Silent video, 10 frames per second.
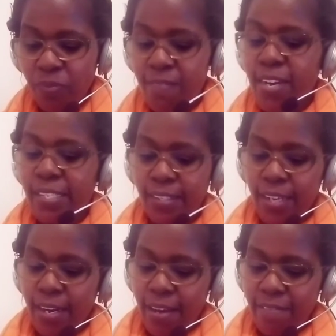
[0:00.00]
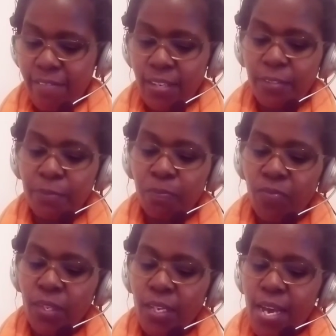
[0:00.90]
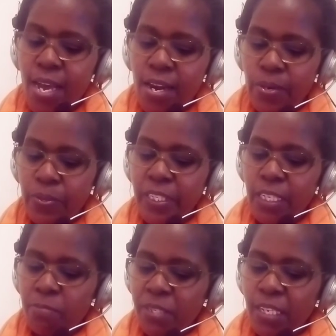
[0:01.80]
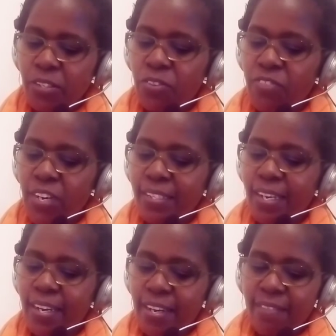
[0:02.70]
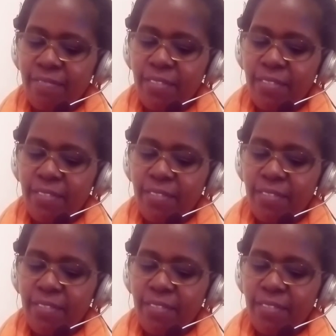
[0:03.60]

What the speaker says: verse 11. Luke chapter 2, verse 11.